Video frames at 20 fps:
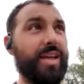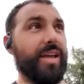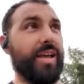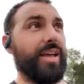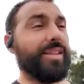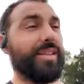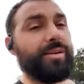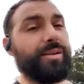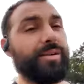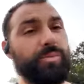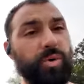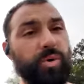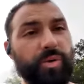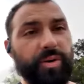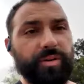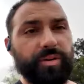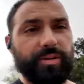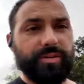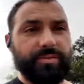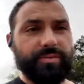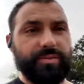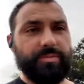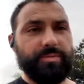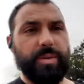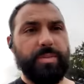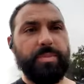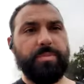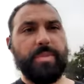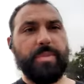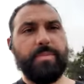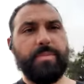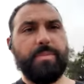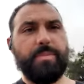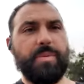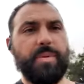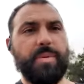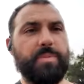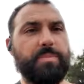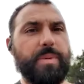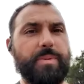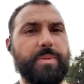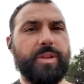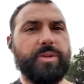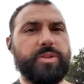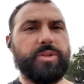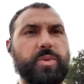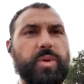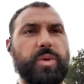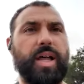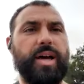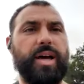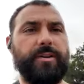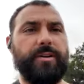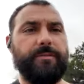A little more than a little. Maybe close to a lot.